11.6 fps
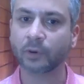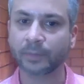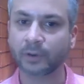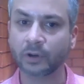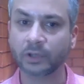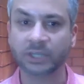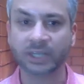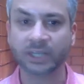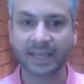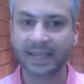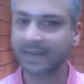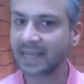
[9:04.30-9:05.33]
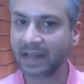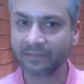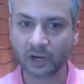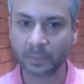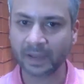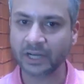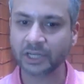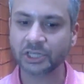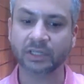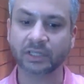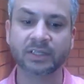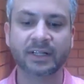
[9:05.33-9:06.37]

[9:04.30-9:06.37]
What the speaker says: approach. And as Alvaro mentioned,